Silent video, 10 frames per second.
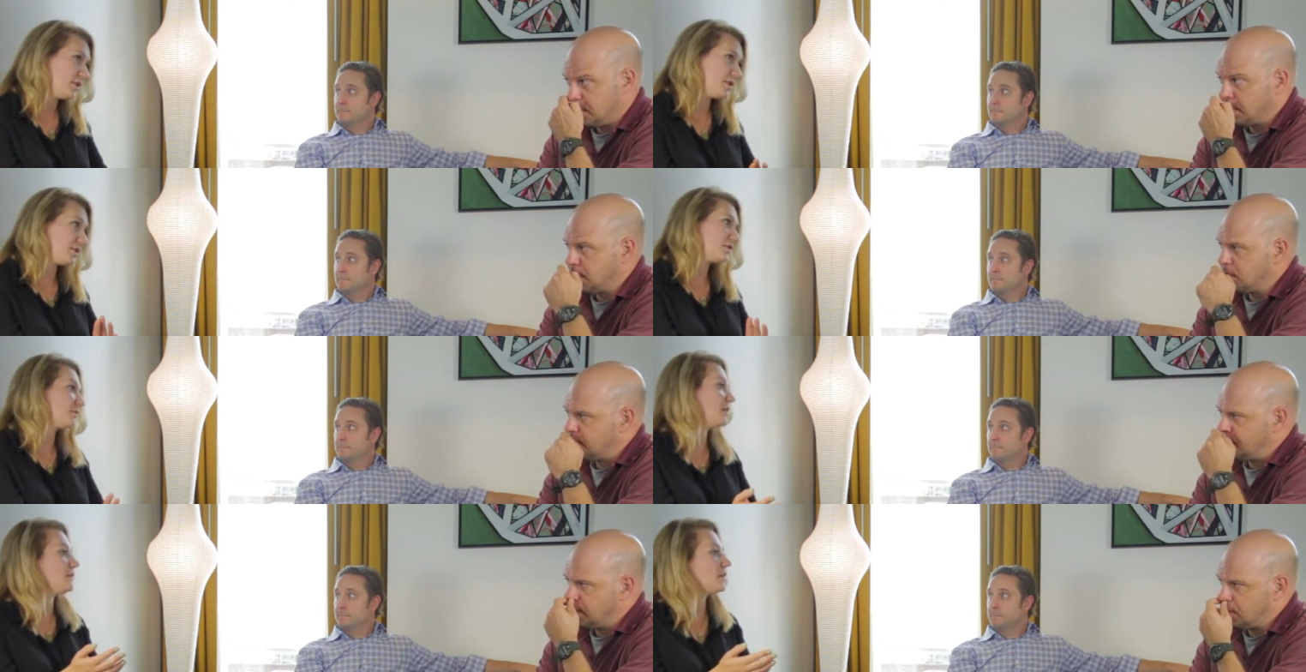Speaker 1: there's
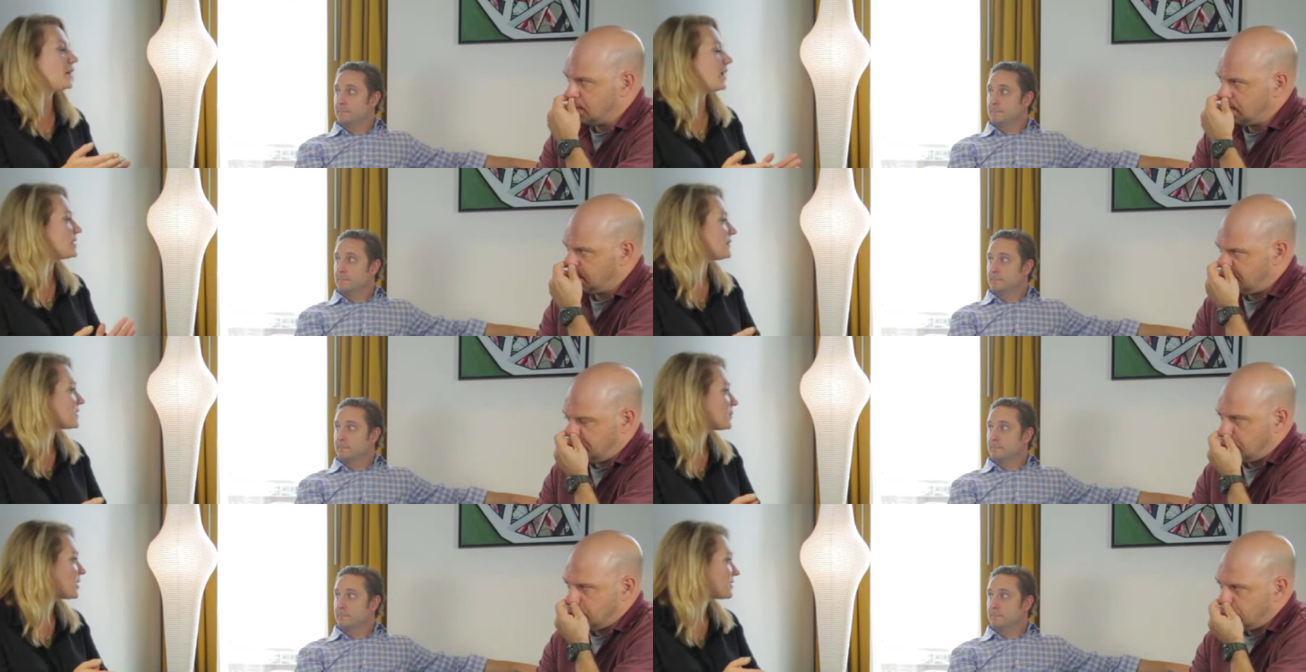three different kinds of
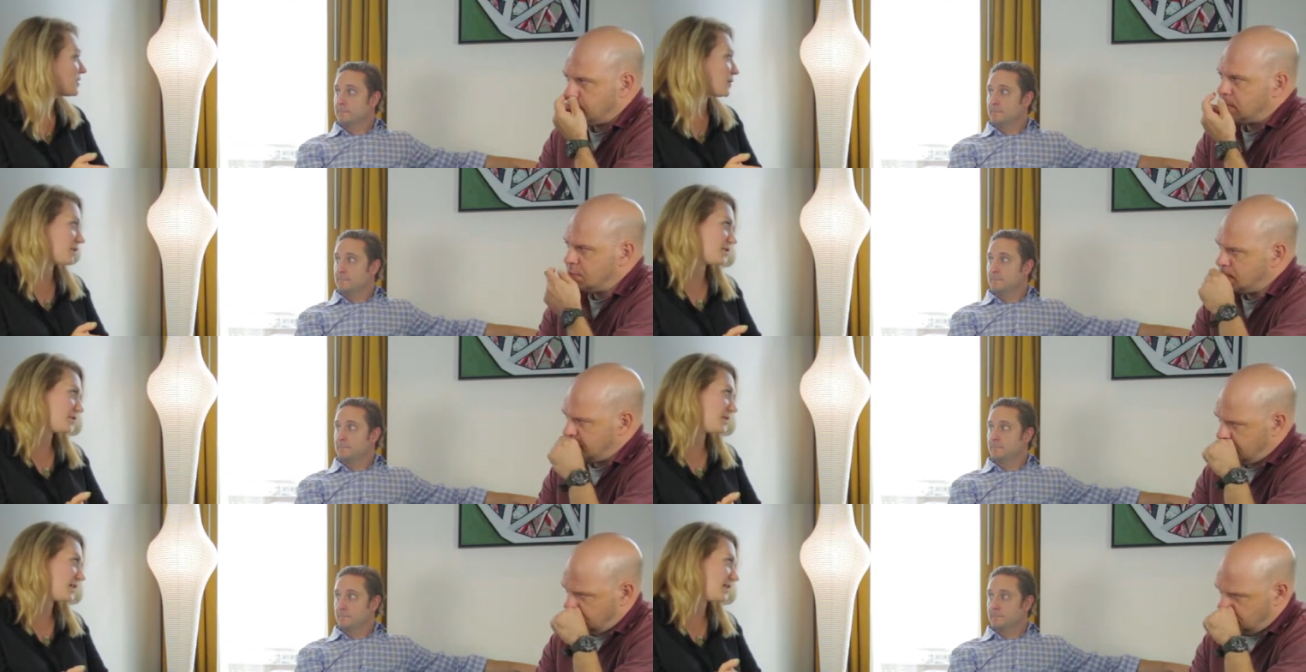espresso. There's
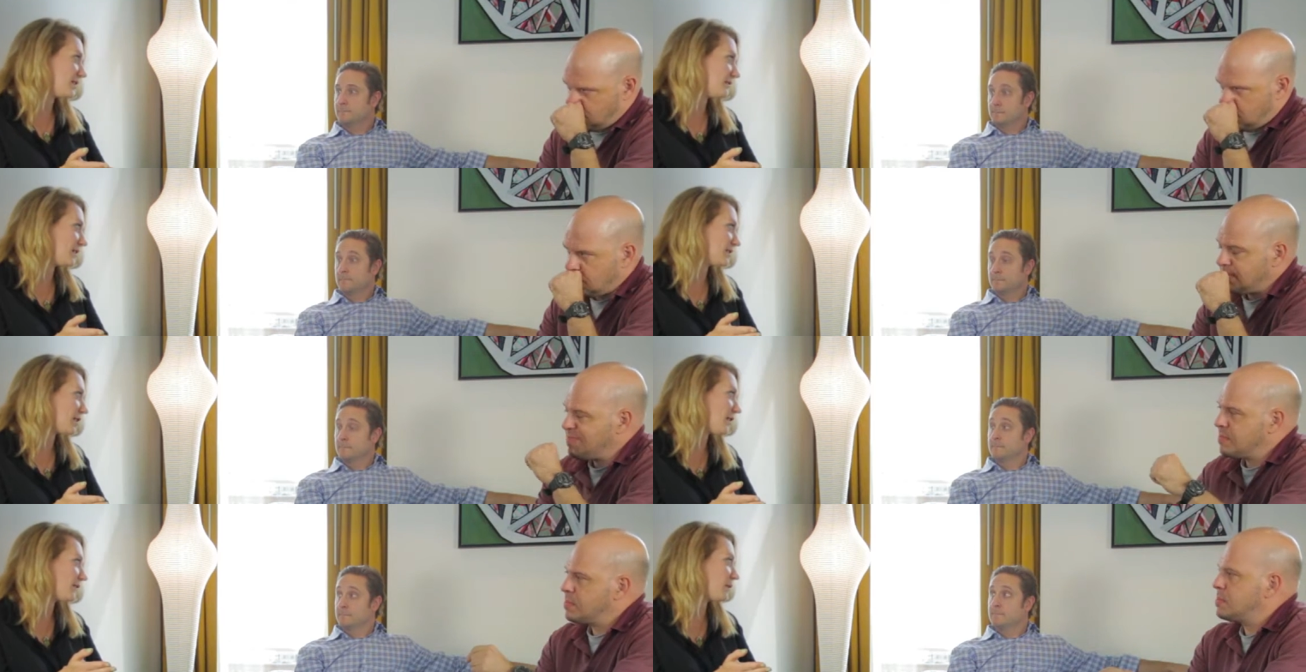three kinds of iced
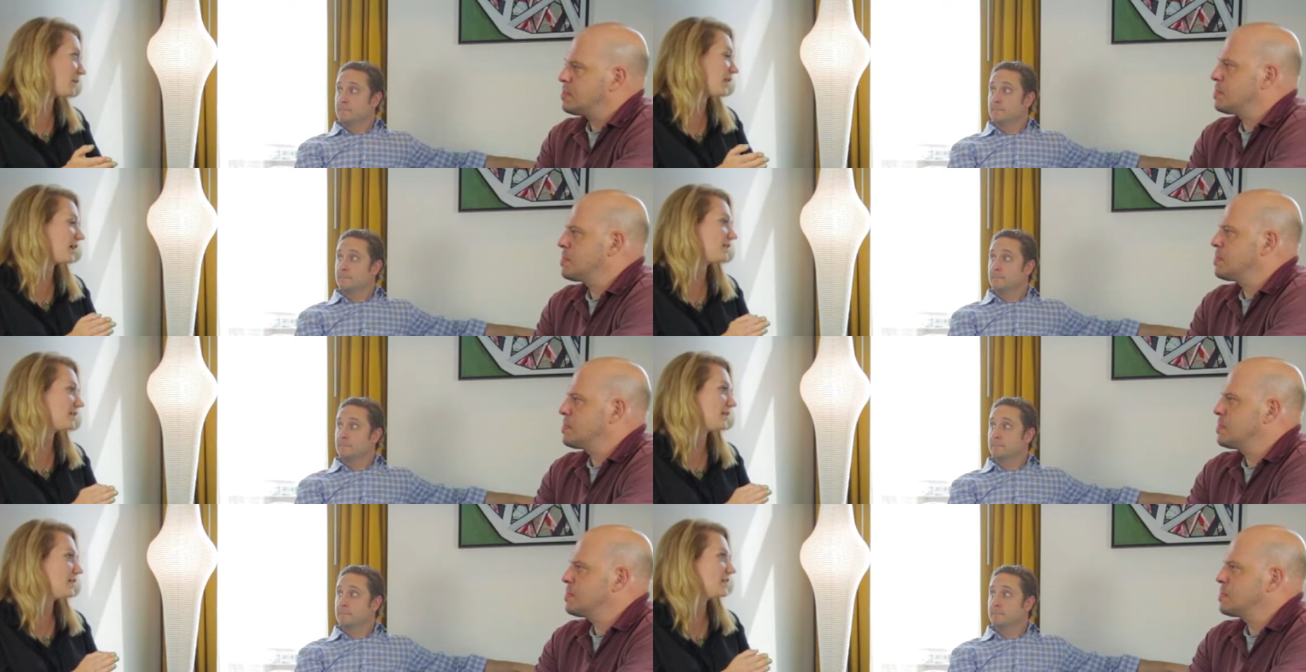coffee. We like
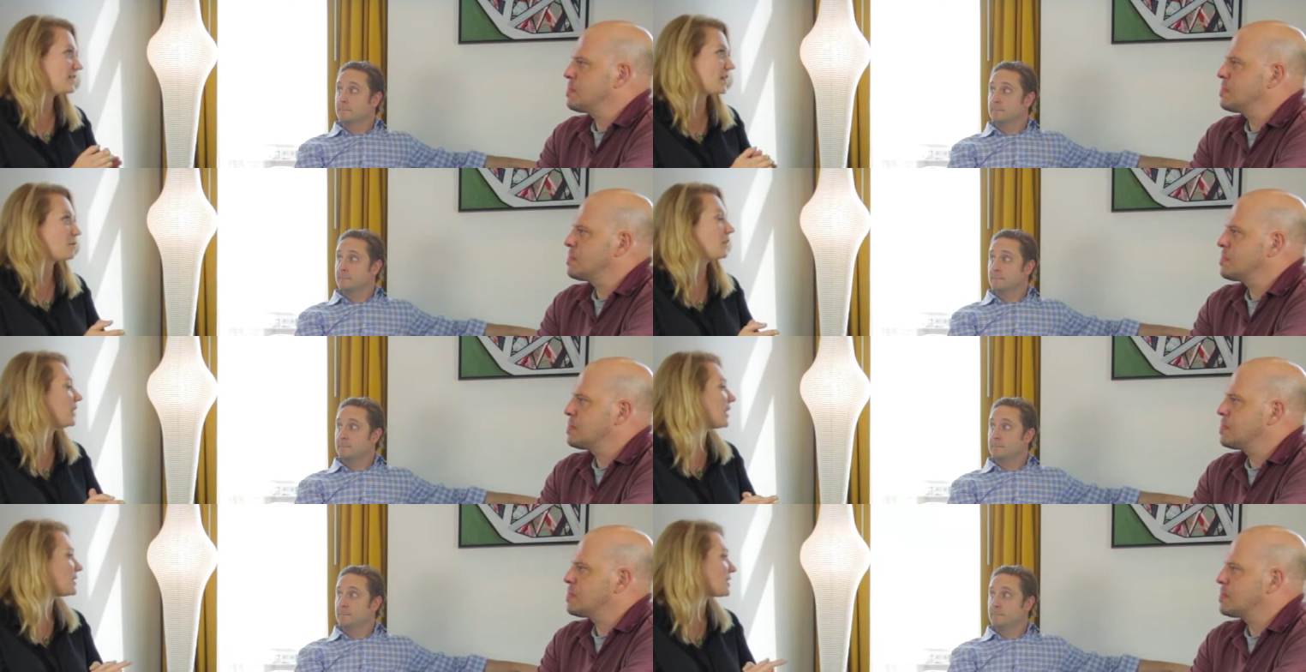this town
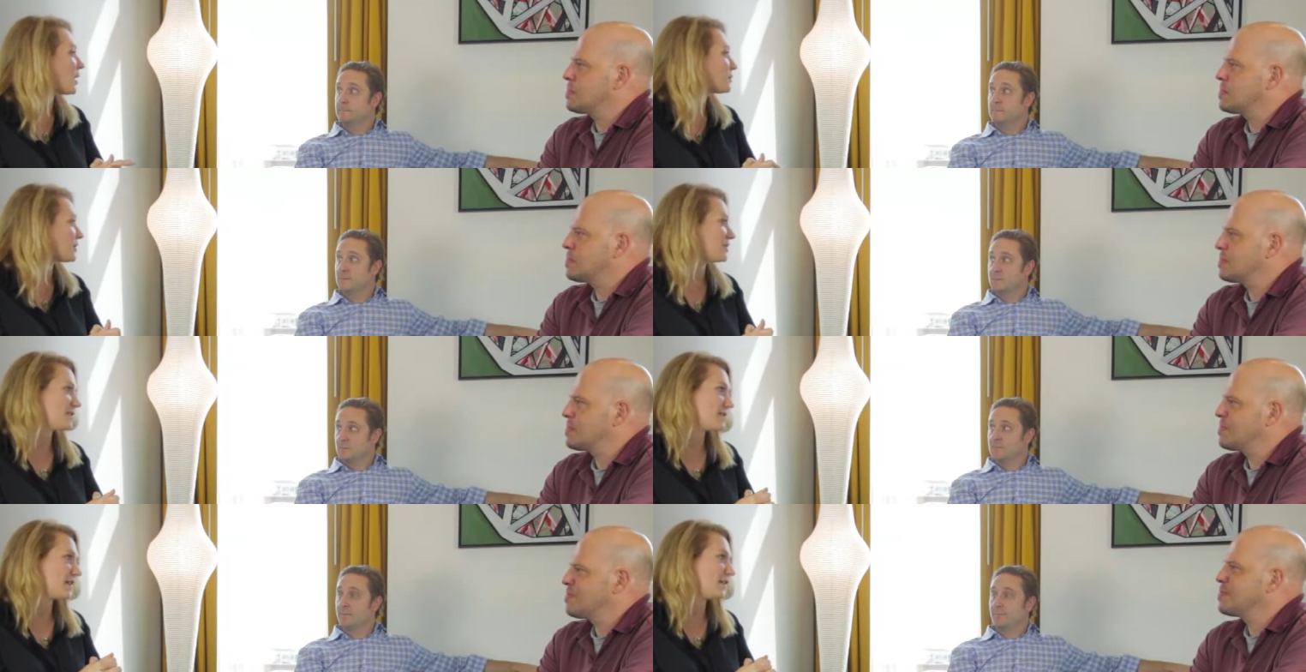really likes
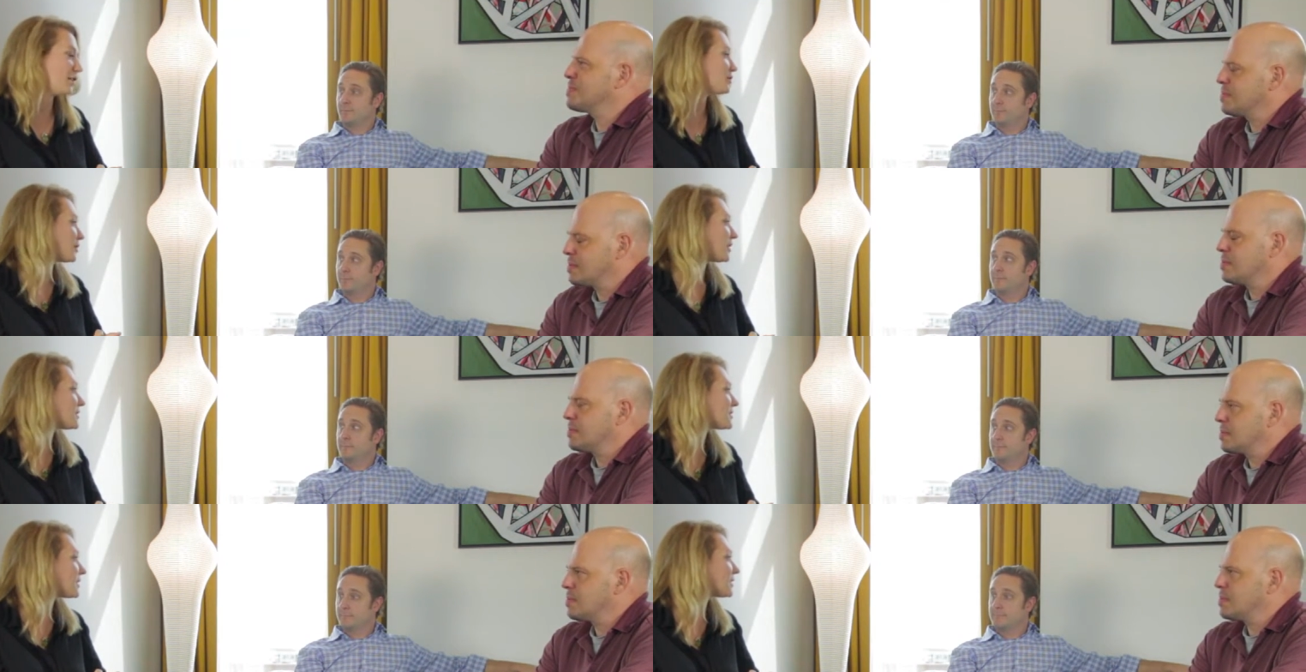options and mm-hmm.
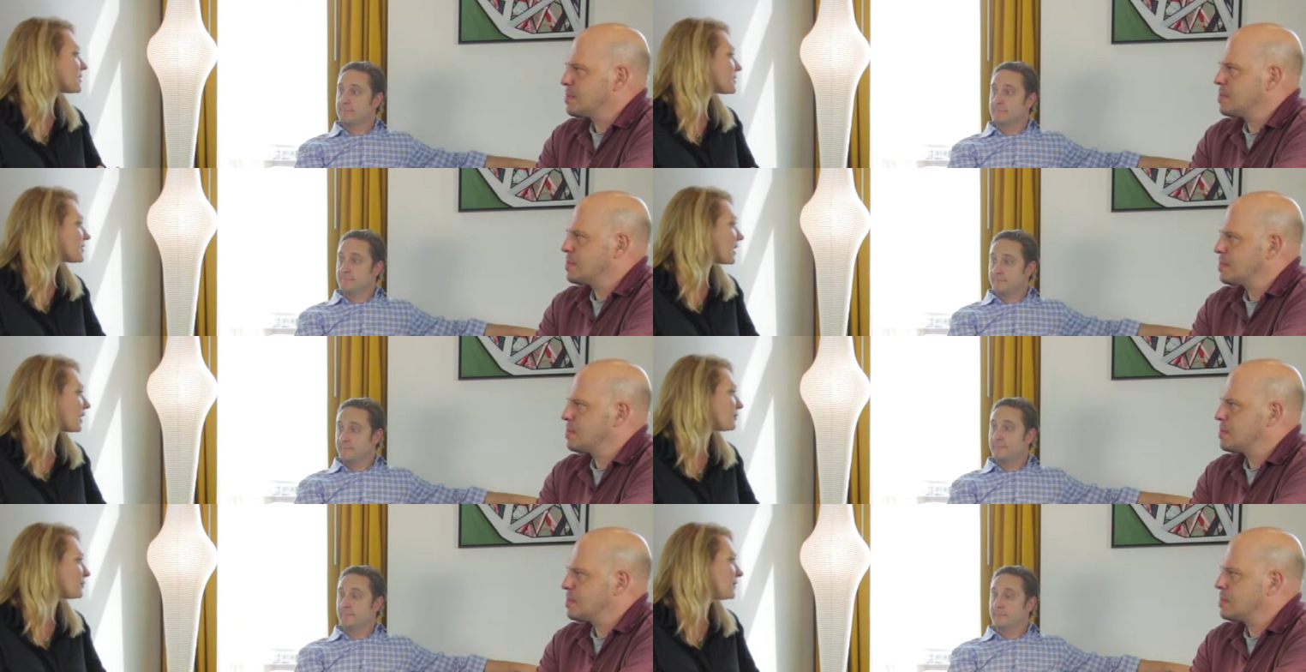luxurious mm-hmm. things,
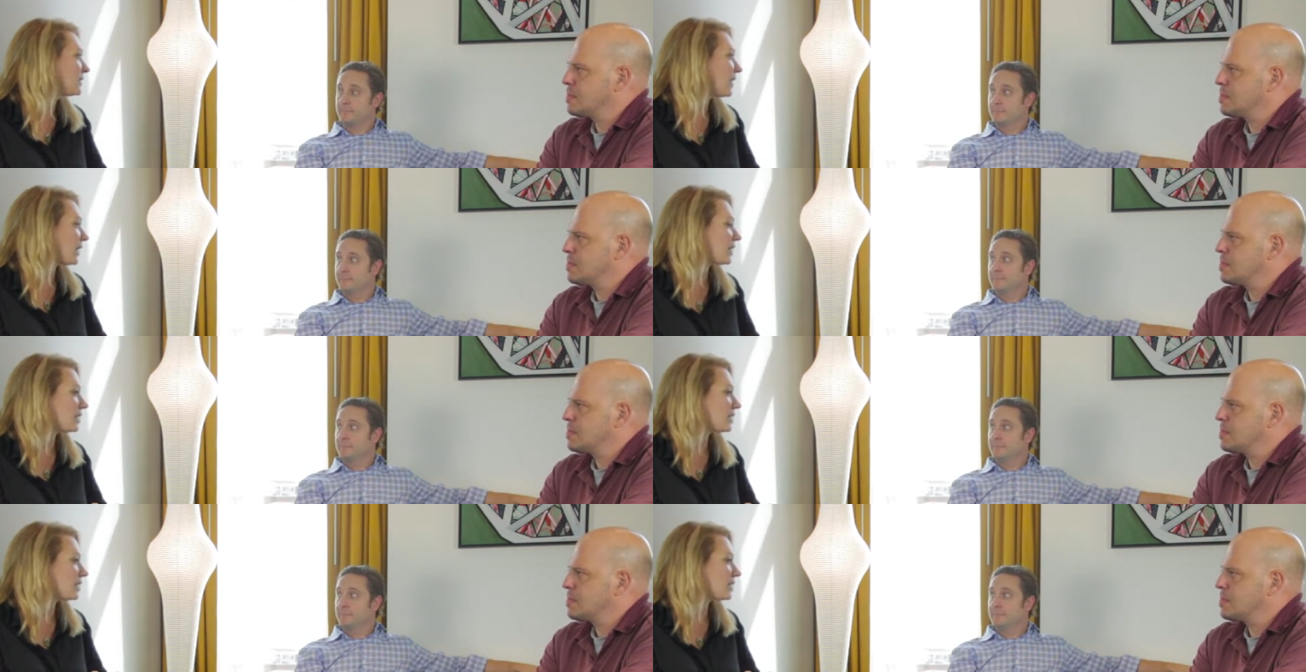and I